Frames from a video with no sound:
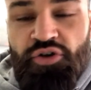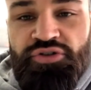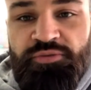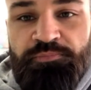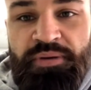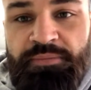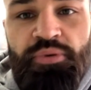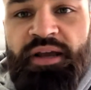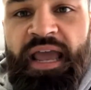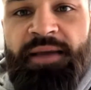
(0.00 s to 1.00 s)
those
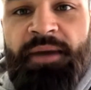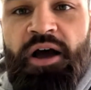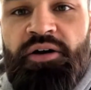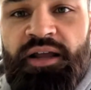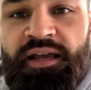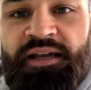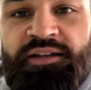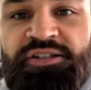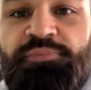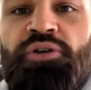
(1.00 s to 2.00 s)
people came out
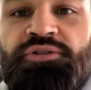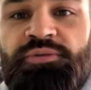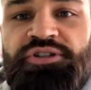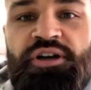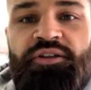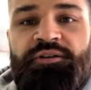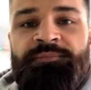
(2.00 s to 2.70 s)
and spoke to each other.